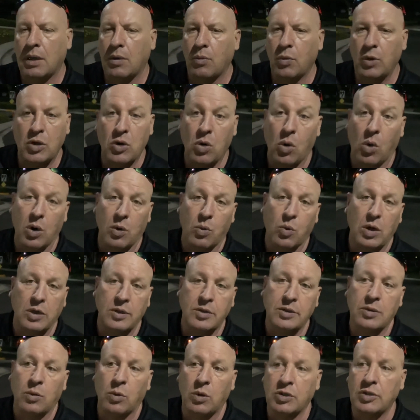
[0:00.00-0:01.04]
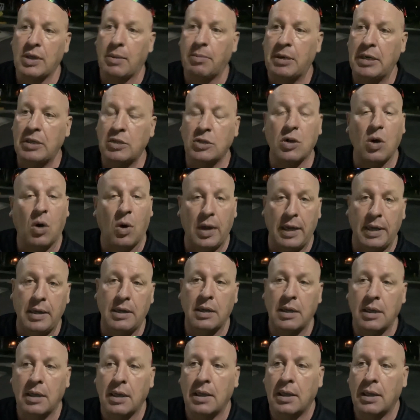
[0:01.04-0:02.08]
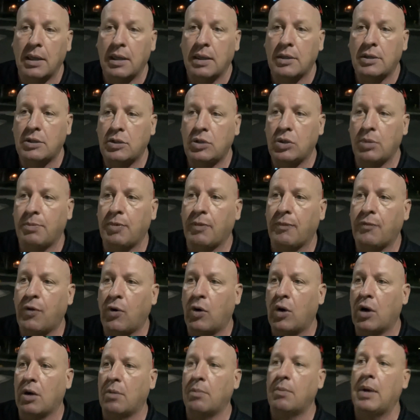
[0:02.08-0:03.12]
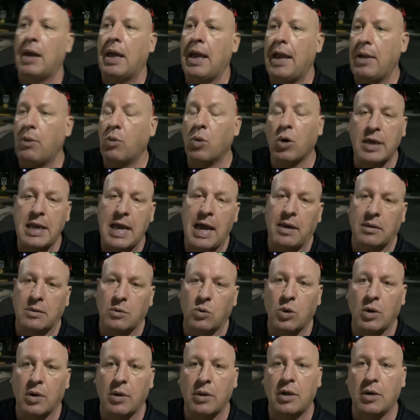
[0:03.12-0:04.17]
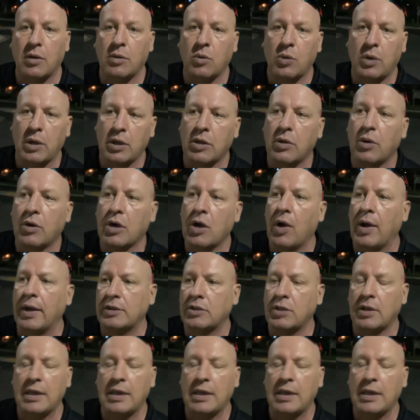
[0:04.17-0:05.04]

record where somebody's going to perform a workout, where they're going.